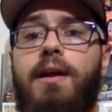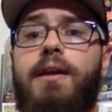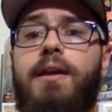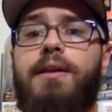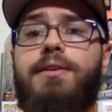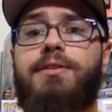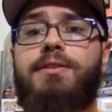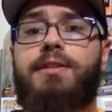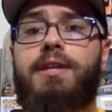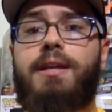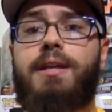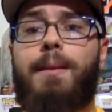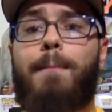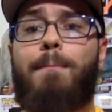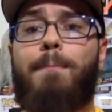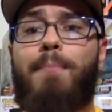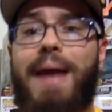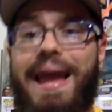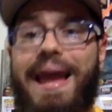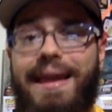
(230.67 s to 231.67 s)
is the
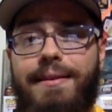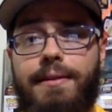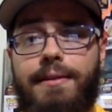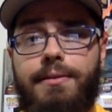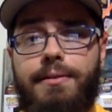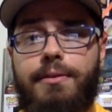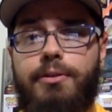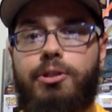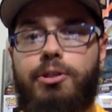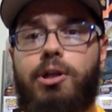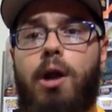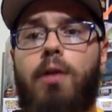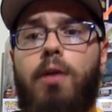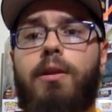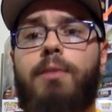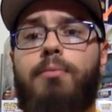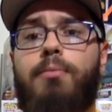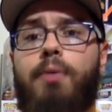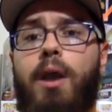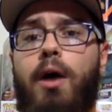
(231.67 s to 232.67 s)
Bandit
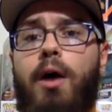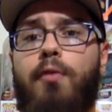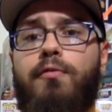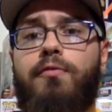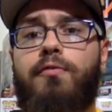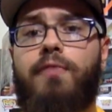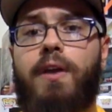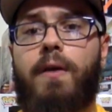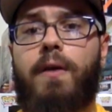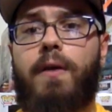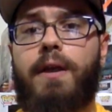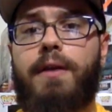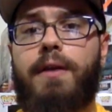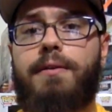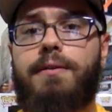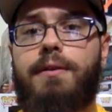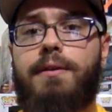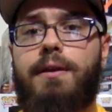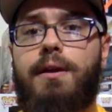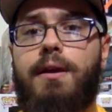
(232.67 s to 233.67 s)
Charlie Brown
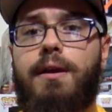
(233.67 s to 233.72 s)
variant.